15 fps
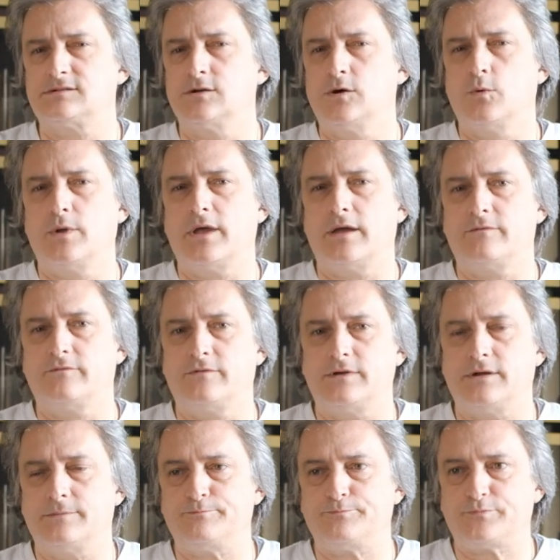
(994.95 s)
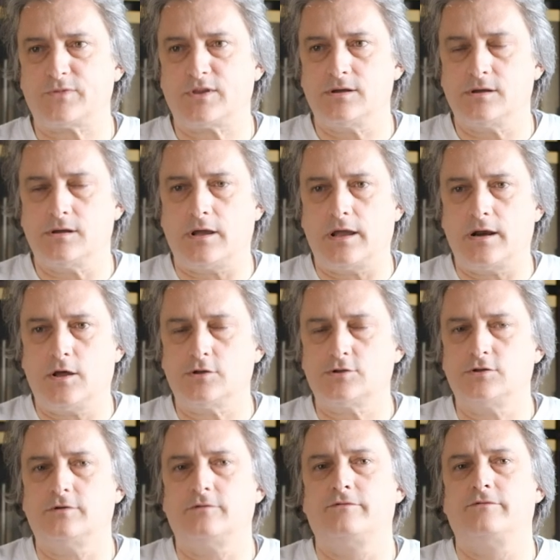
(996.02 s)
So we have a
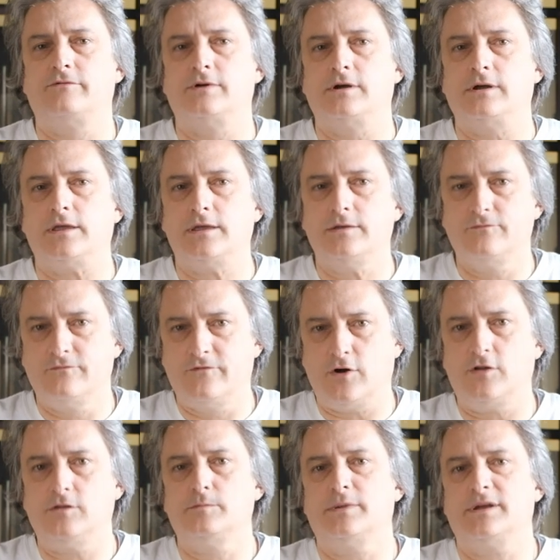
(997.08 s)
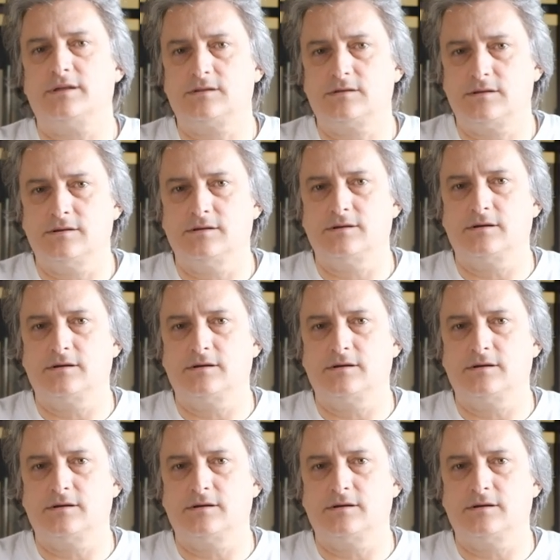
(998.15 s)
lot of involvement